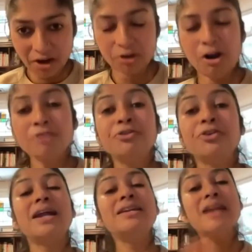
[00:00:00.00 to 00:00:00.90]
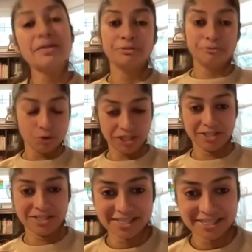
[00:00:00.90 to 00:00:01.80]
Hong Kong for another 4
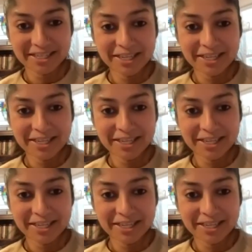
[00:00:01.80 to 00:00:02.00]
years.